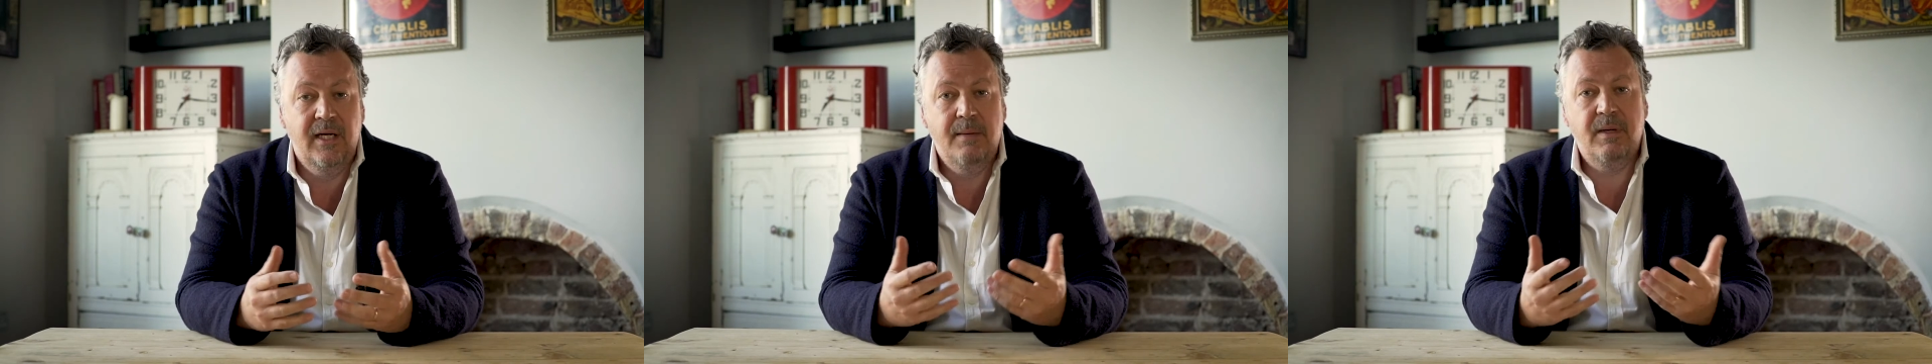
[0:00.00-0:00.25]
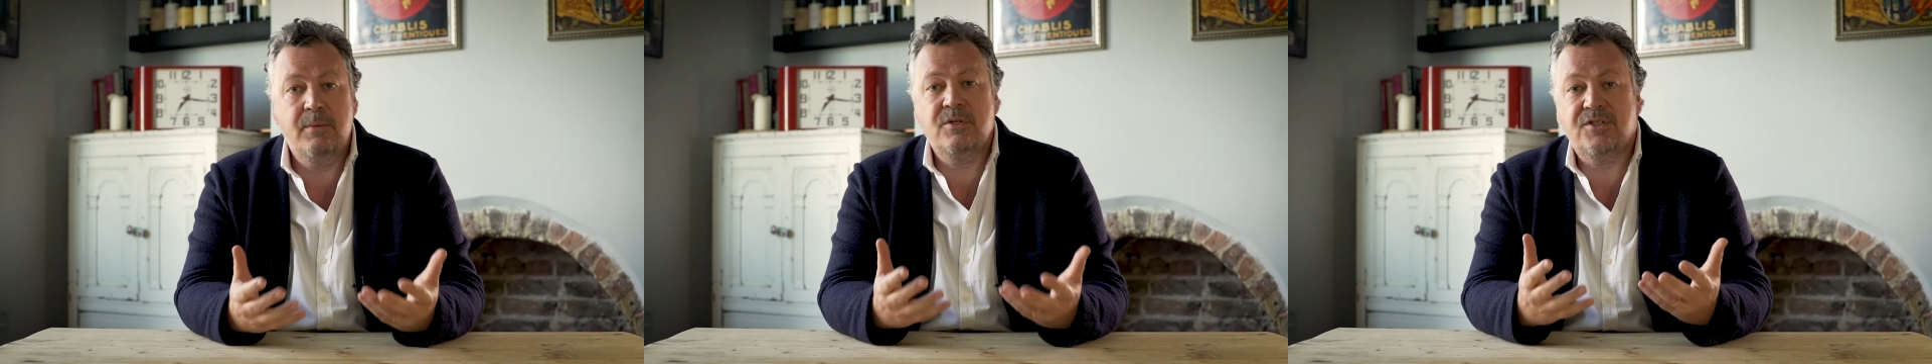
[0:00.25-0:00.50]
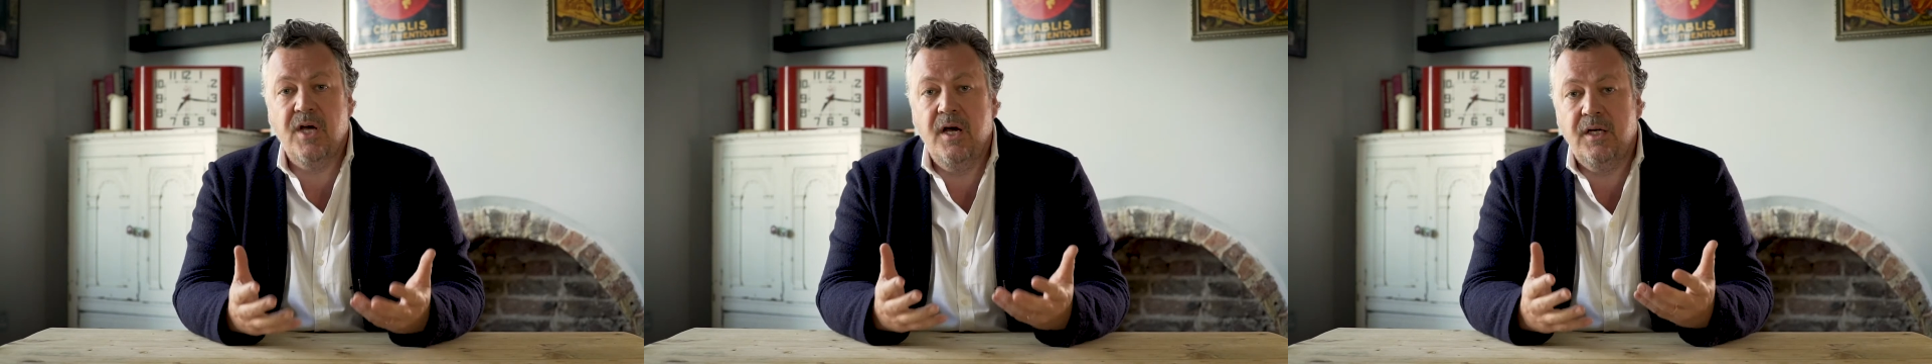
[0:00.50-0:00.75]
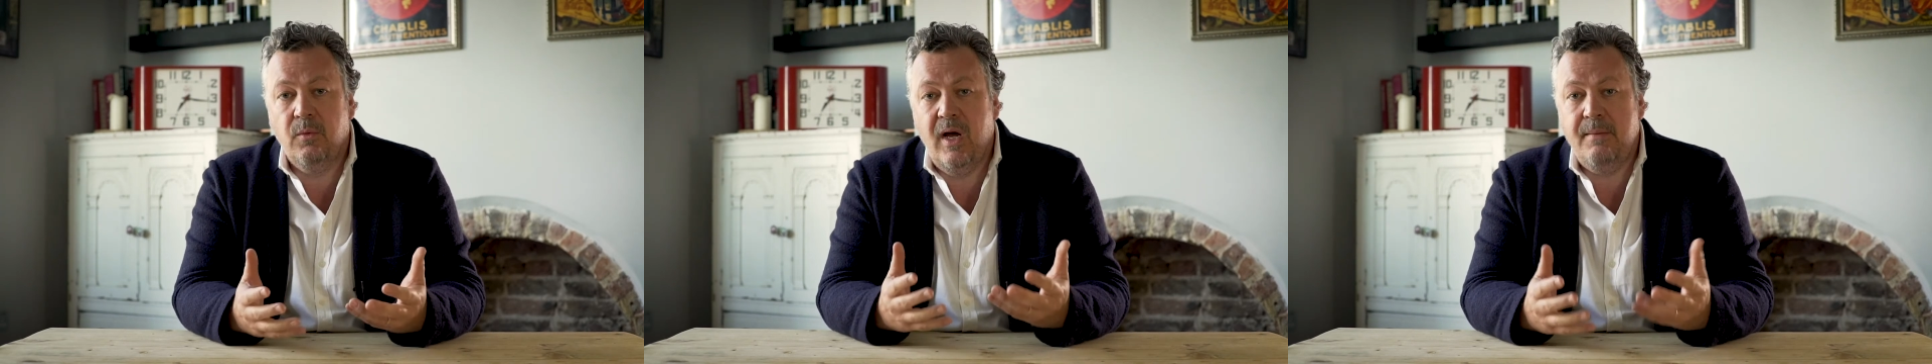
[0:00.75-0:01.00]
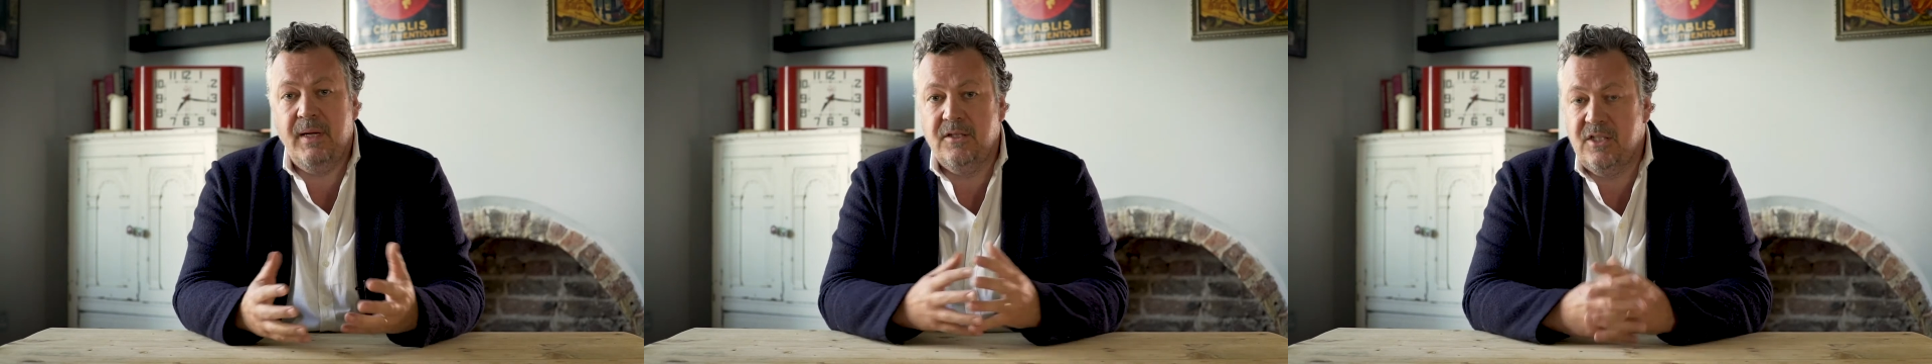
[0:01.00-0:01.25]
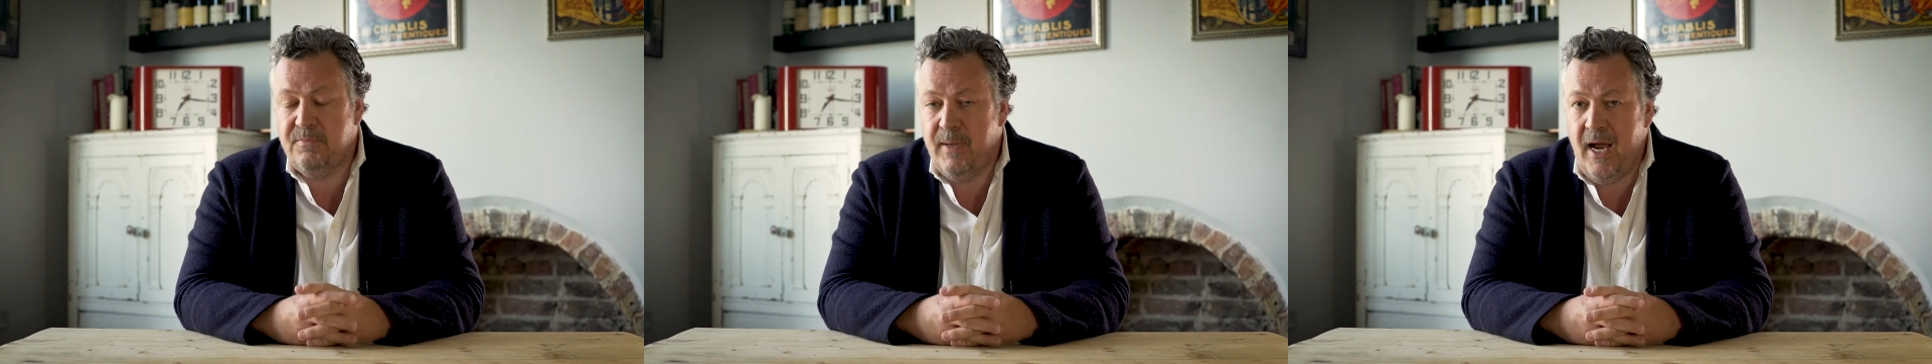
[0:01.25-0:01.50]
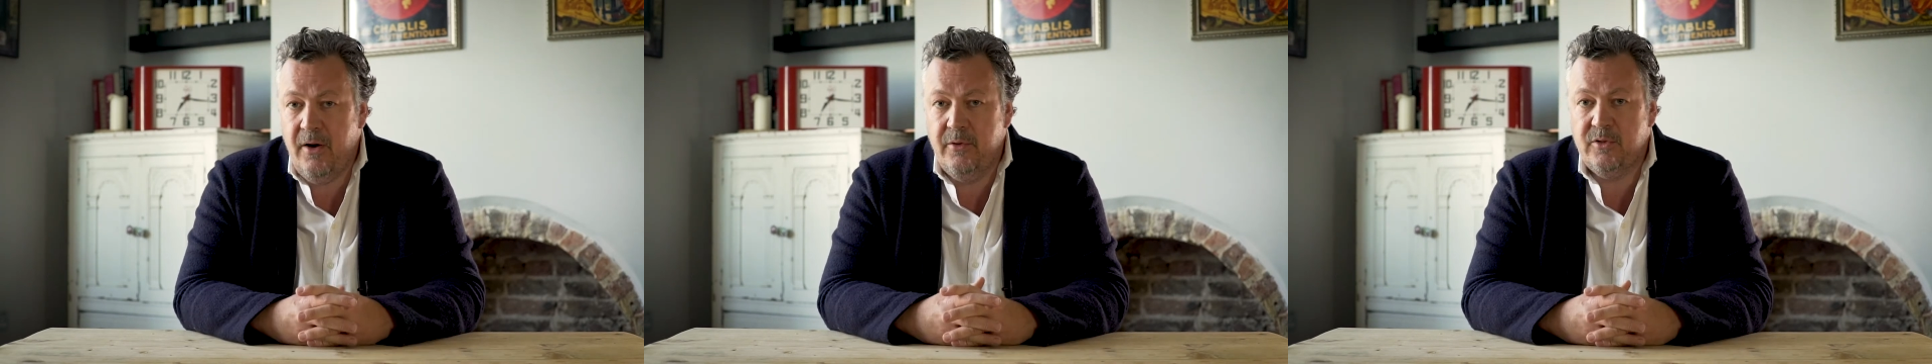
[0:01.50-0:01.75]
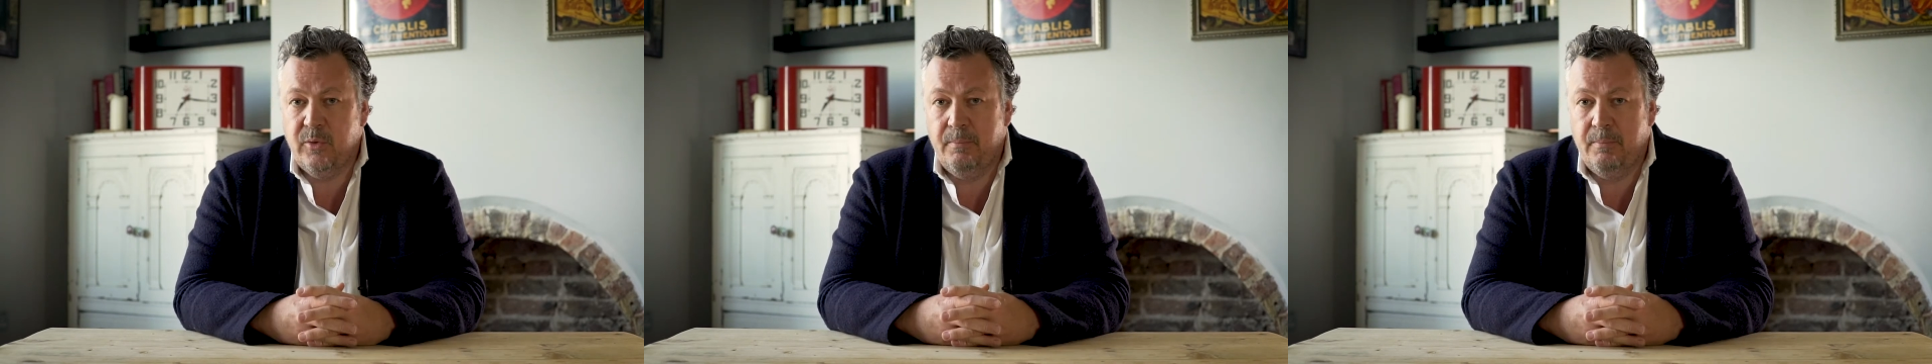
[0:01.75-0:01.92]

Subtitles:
but he was turned away because his parents were